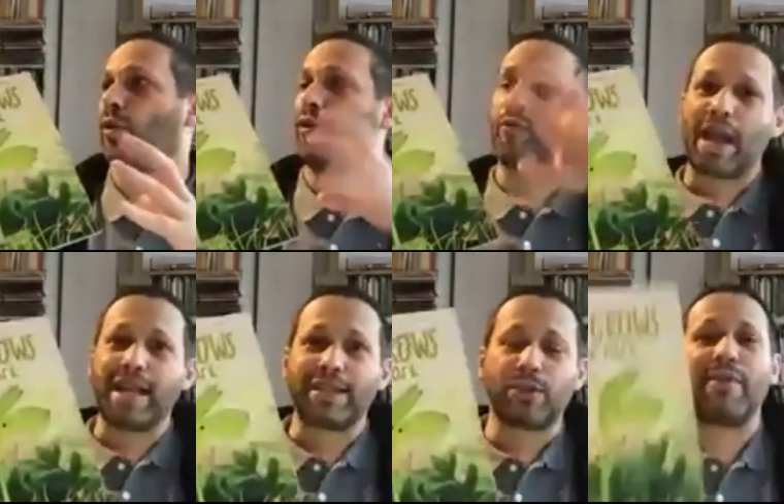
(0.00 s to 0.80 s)
the
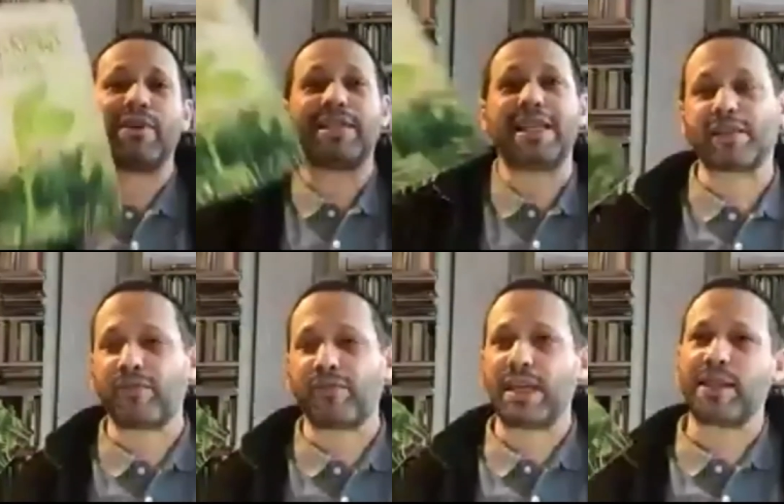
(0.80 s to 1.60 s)
rights, you have a disc
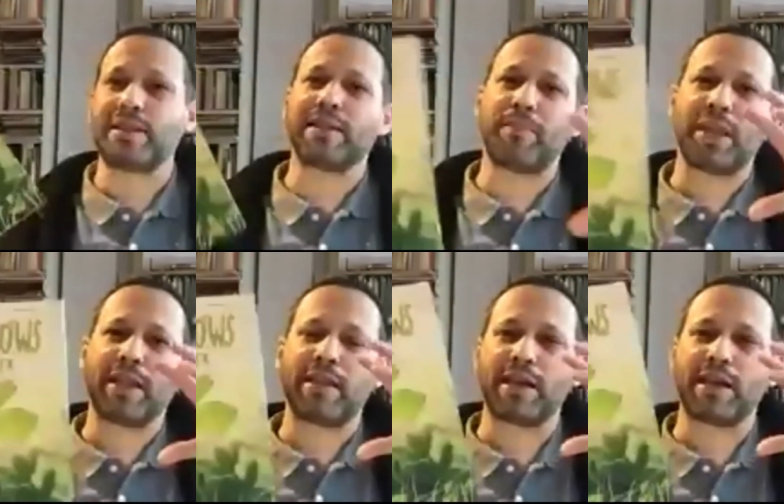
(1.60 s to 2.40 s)
fee. This is
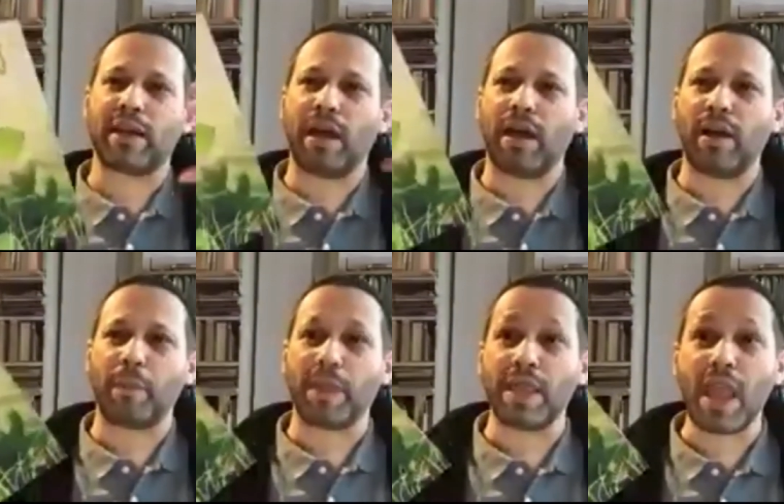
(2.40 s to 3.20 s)
something that
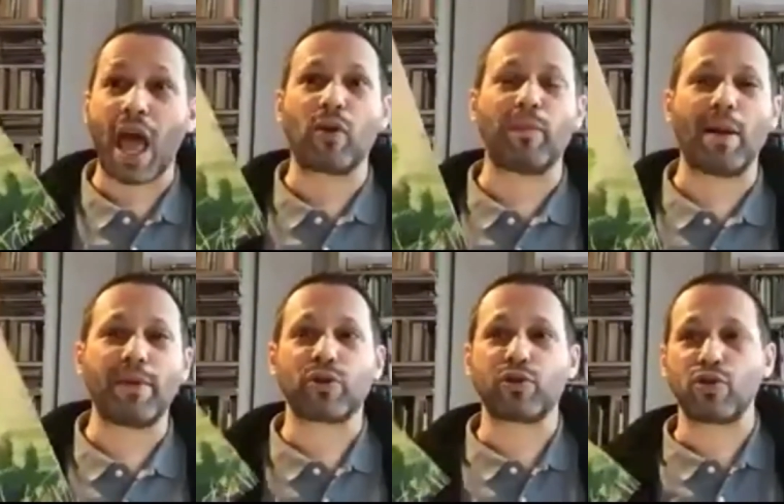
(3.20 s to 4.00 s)
not all
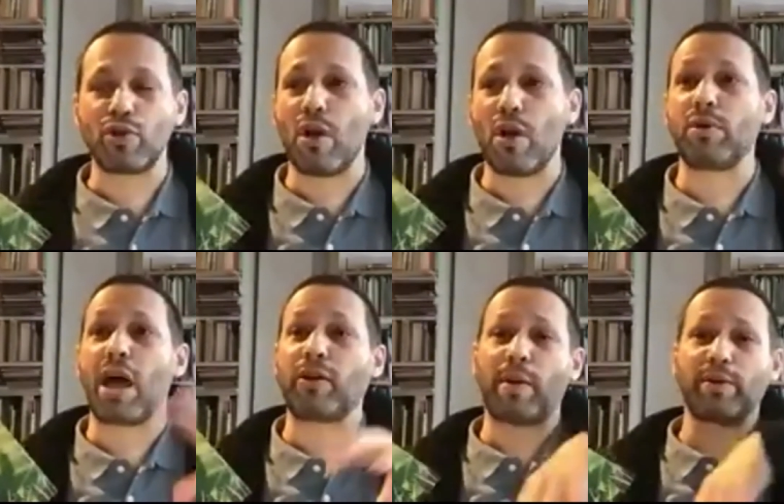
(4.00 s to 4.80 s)
publishers know.
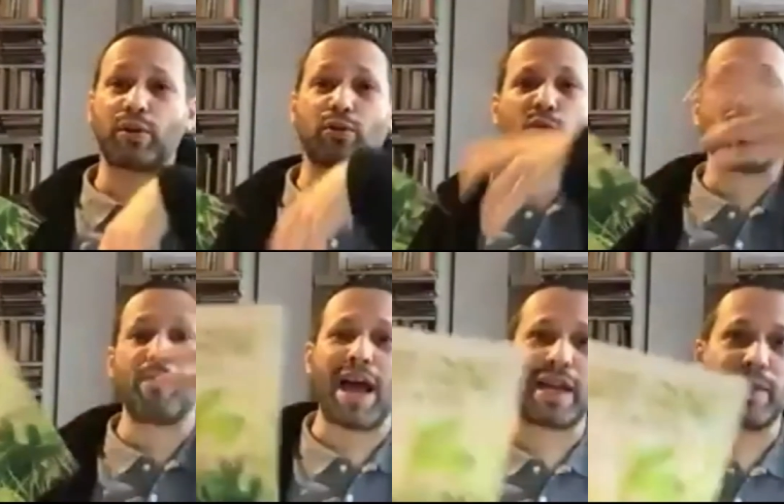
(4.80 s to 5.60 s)
Not all publishers who are
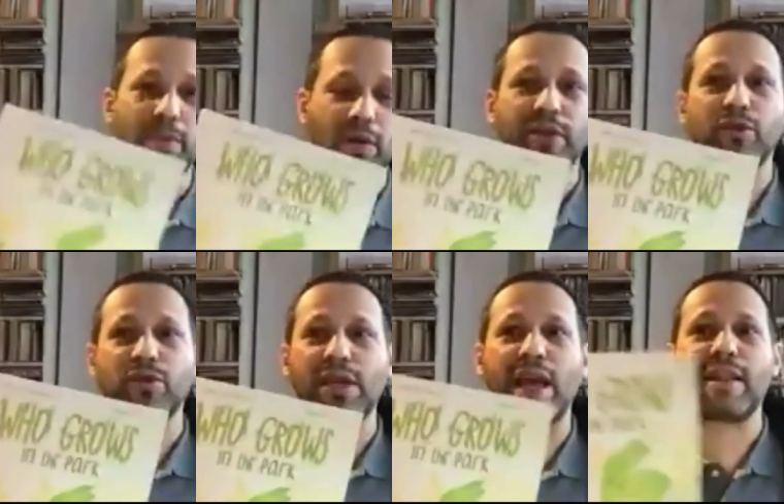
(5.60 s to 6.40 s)
buying a book
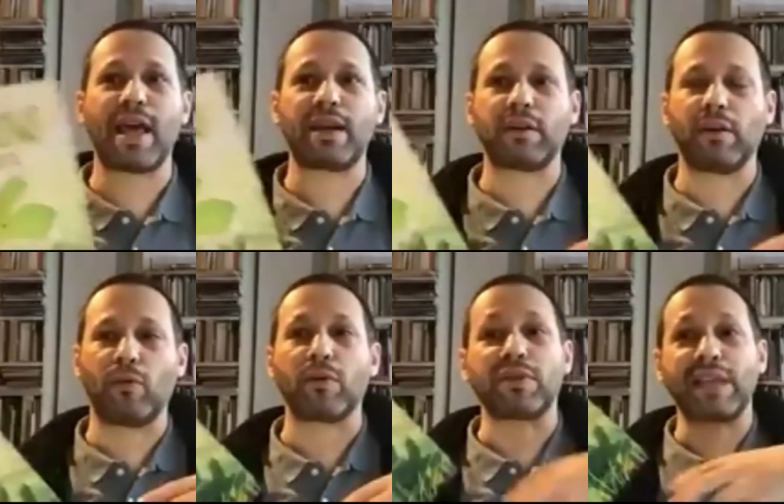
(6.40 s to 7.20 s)
understand that,
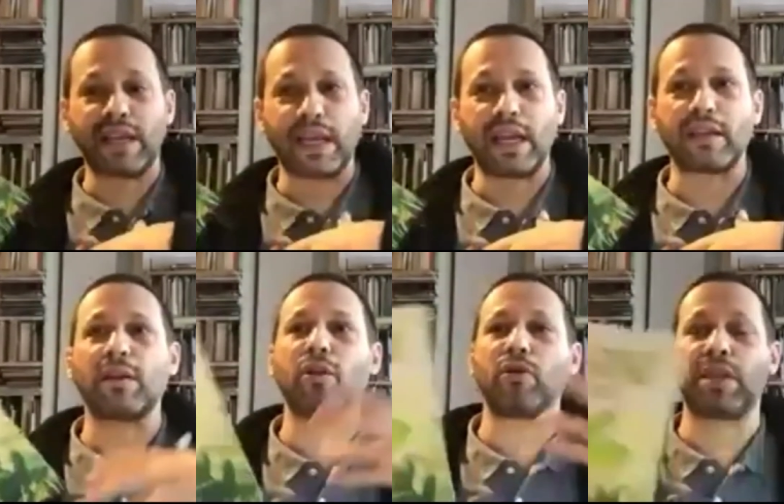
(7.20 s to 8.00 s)
or selling it.
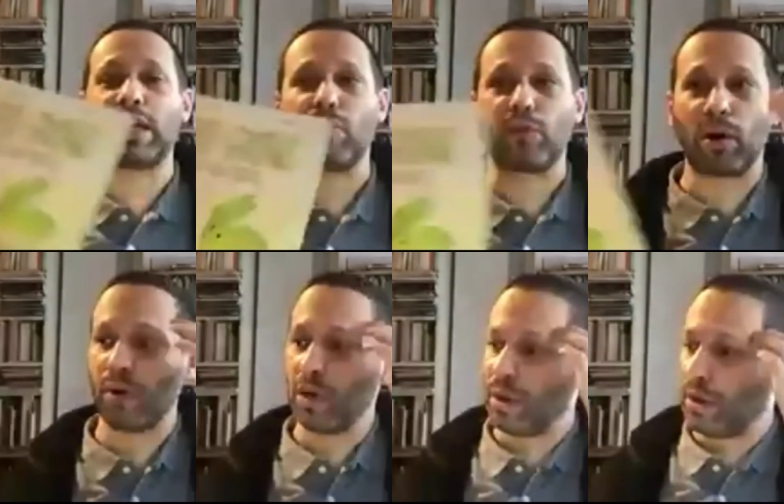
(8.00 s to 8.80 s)
You know, they don't know
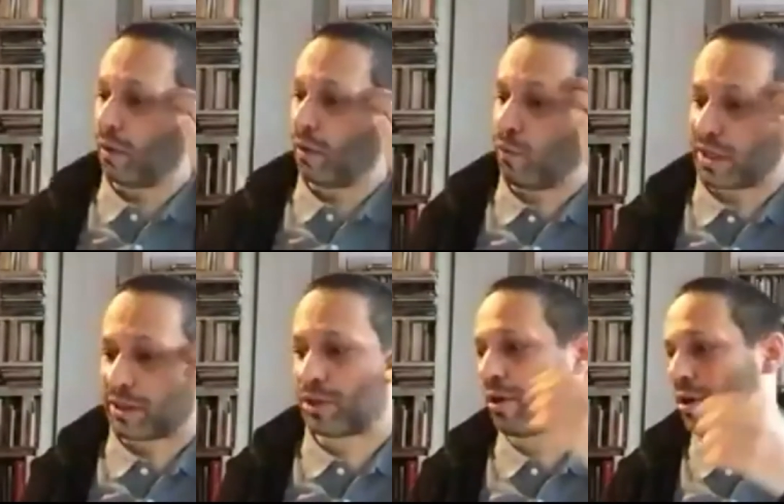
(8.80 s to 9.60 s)
what to
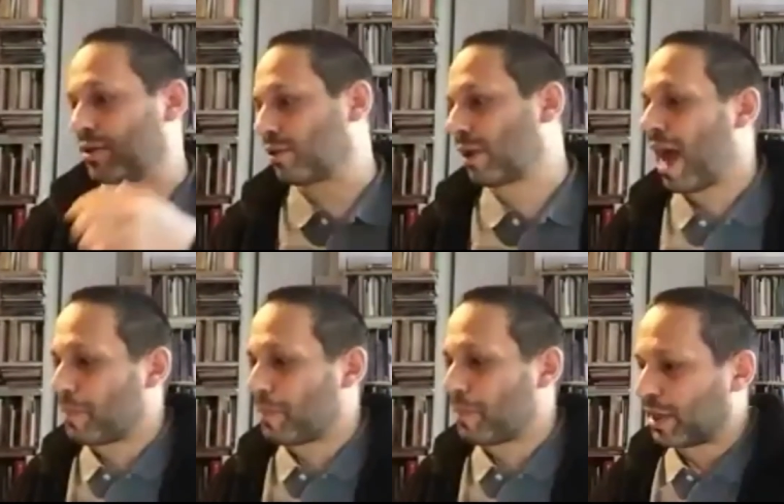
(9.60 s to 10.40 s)
charge, how
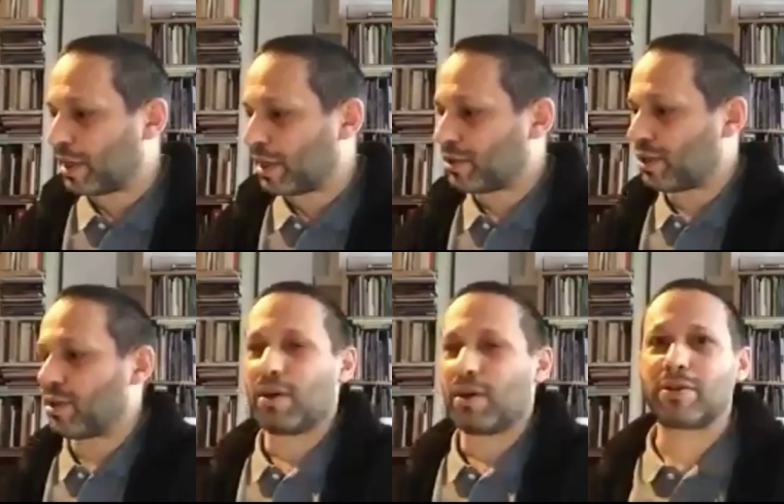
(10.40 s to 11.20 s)
much to
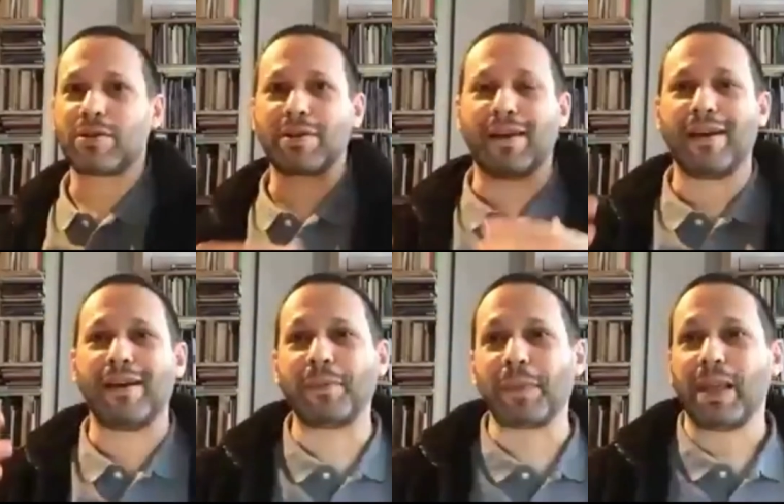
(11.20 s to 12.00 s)
charge,
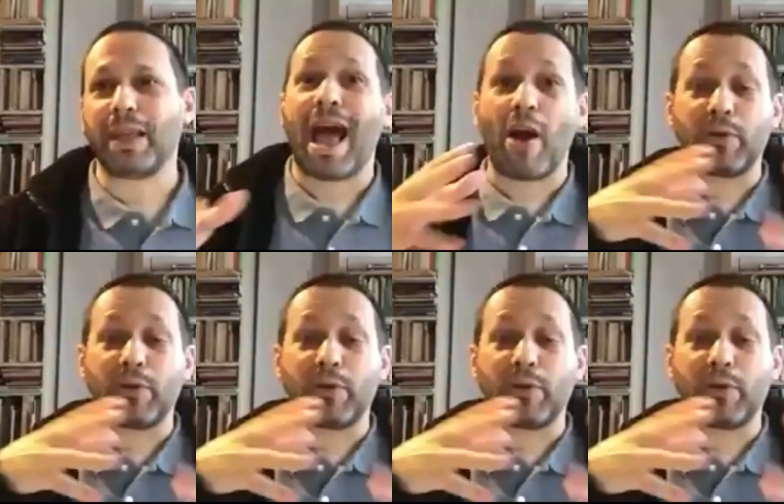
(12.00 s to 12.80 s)
how to divvy